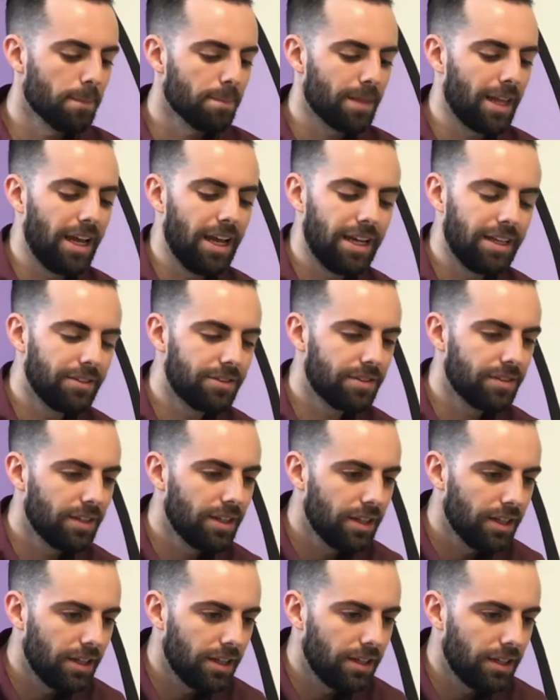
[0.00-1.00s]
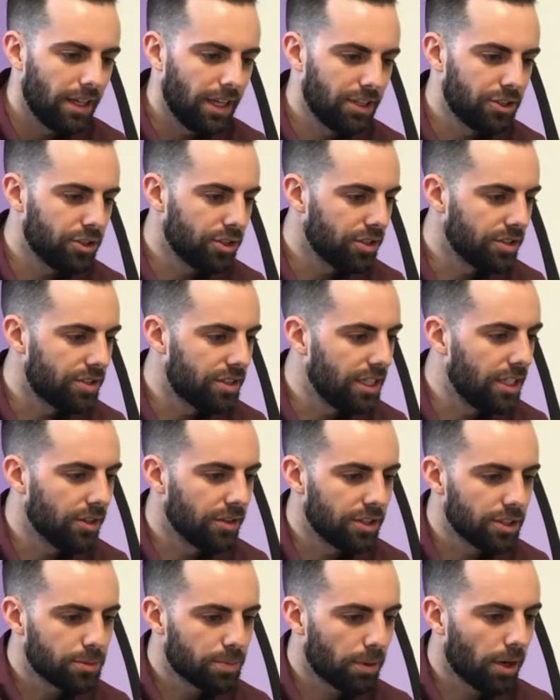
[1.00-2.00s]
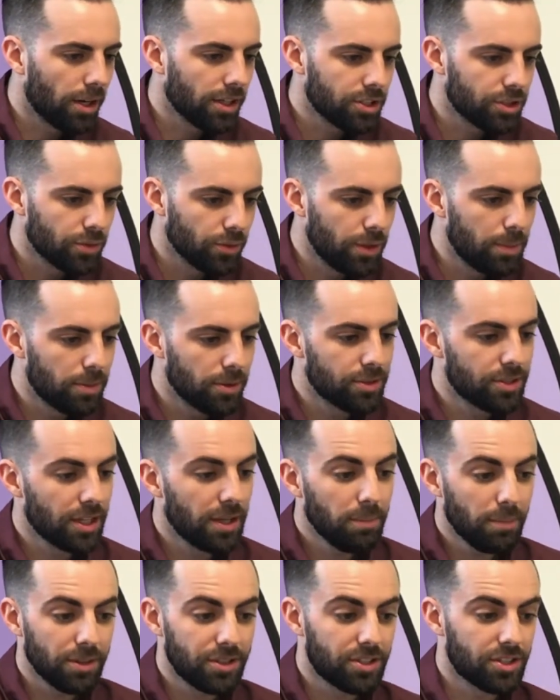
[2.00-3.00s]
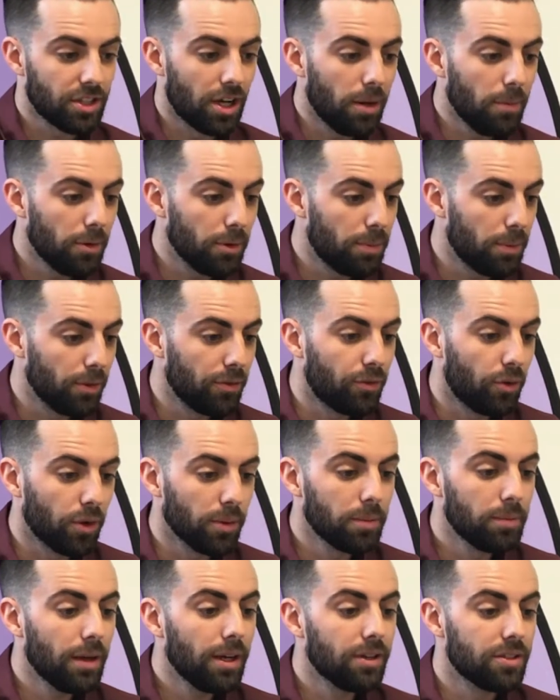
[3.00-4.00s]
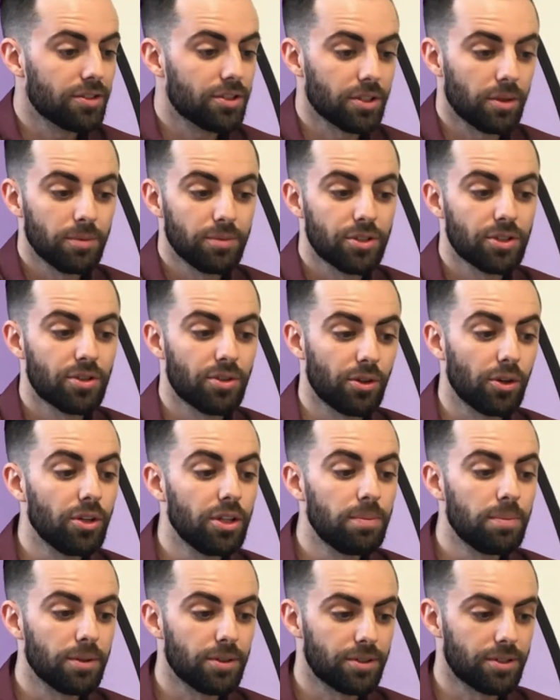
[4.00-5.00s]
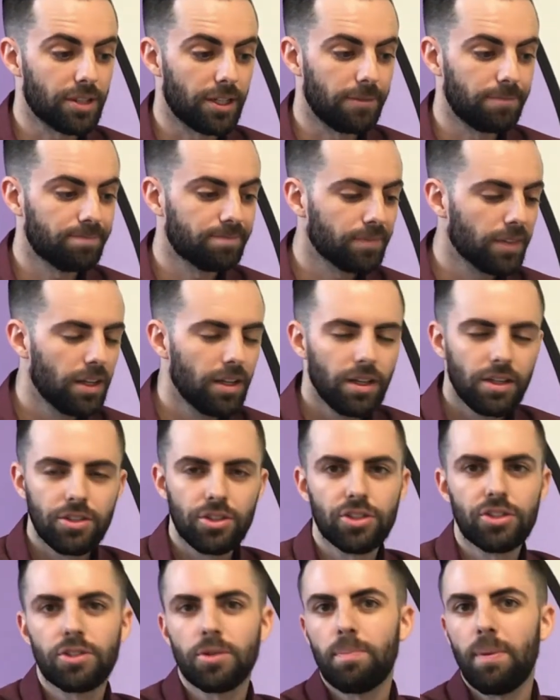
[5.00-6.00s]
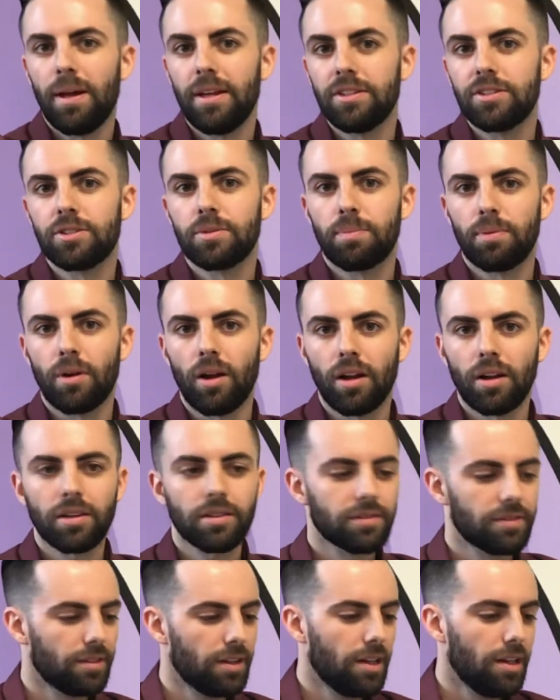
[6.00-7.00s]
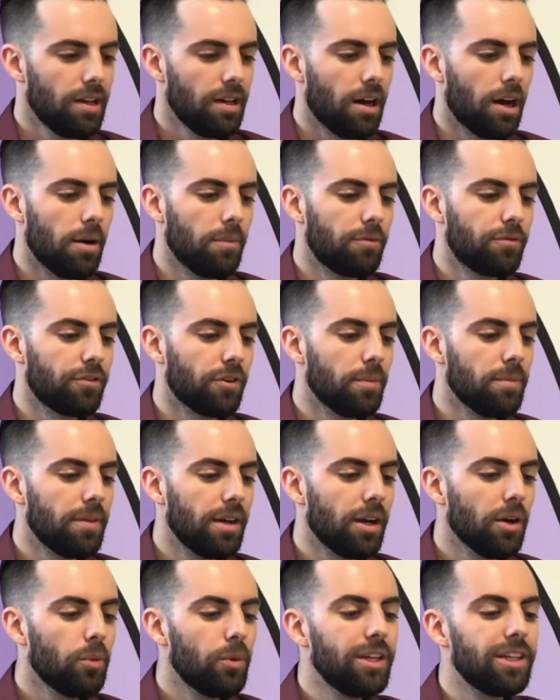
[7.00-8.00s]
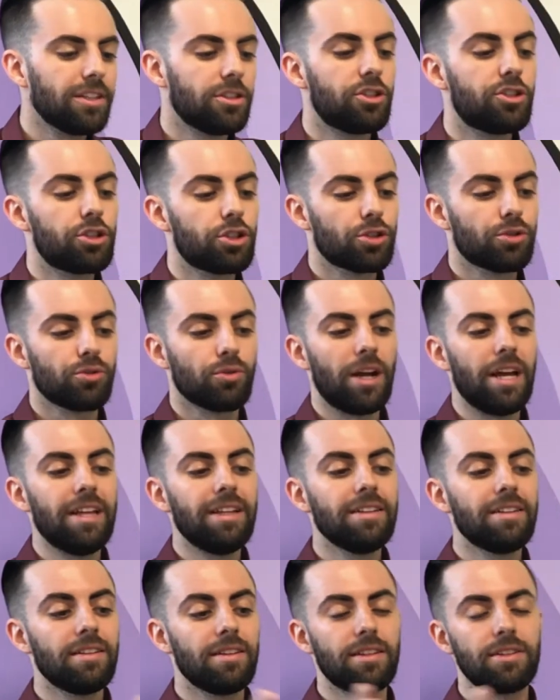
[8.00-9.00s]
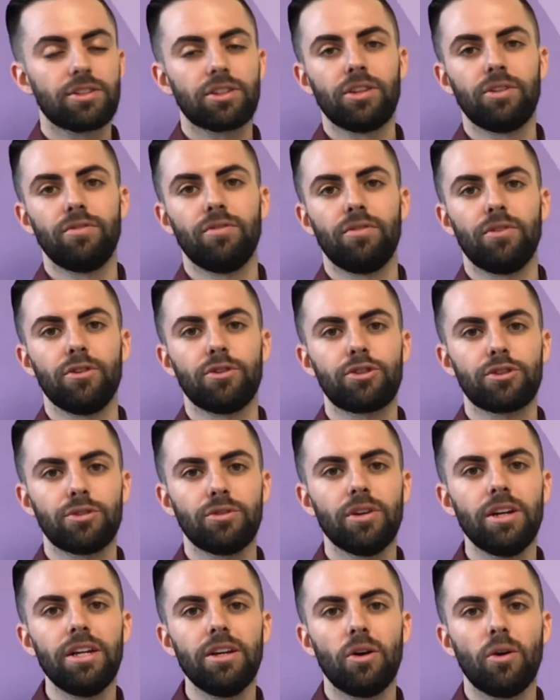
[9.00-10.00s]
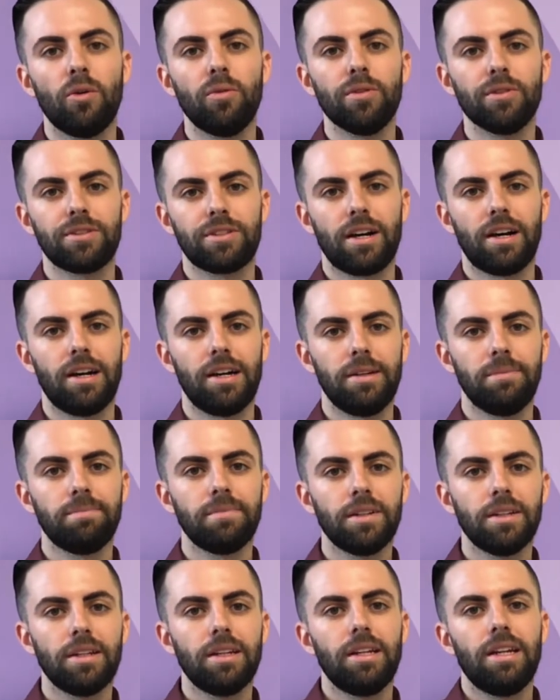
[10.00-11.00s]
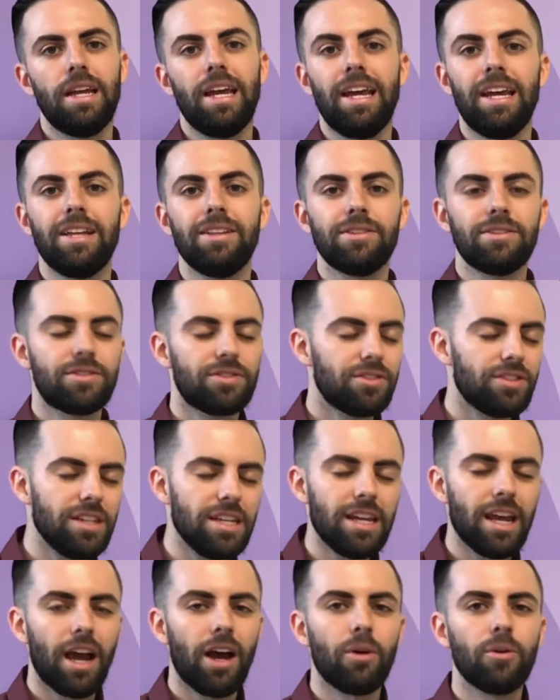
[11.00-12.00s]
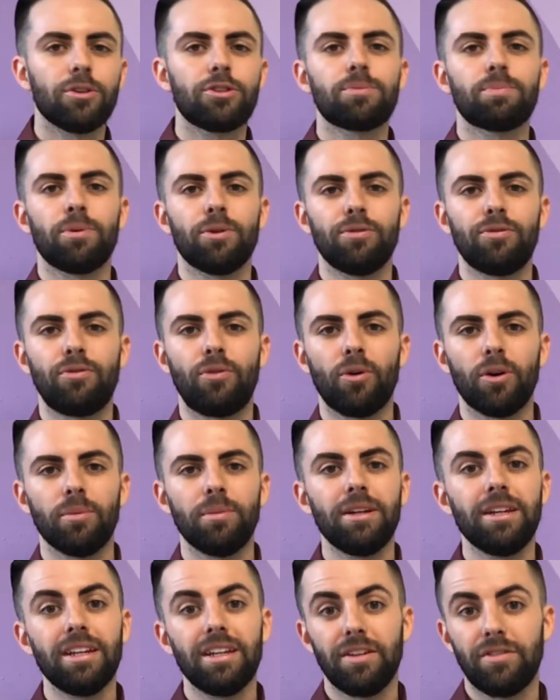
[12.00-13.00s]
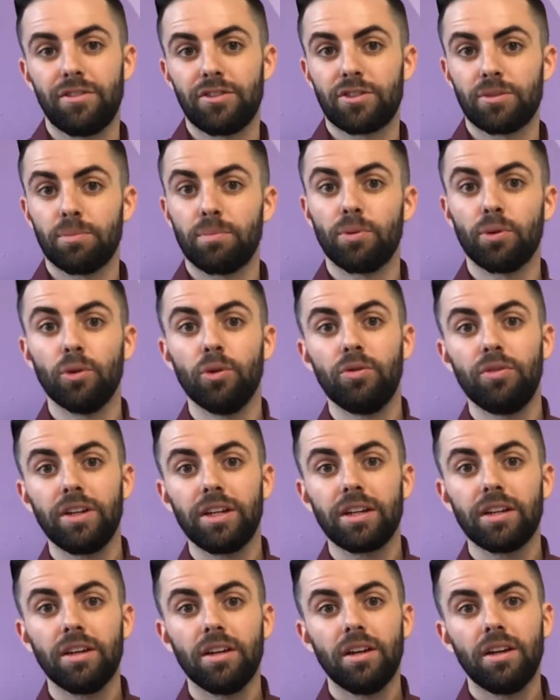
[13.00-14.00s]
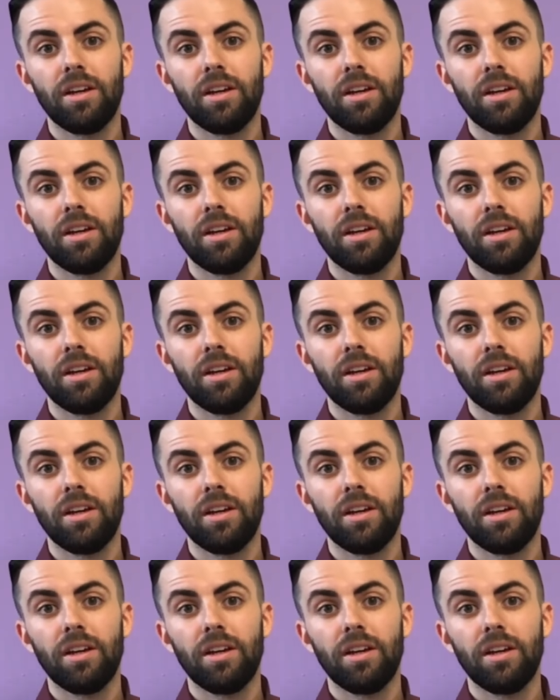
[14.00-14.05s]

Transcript: And as you can see here, this product's 3%, but some are performing better, some's 30%. Just depends the product. From there, we can trend this conversion rate over time and see how it's performing. If it's improving,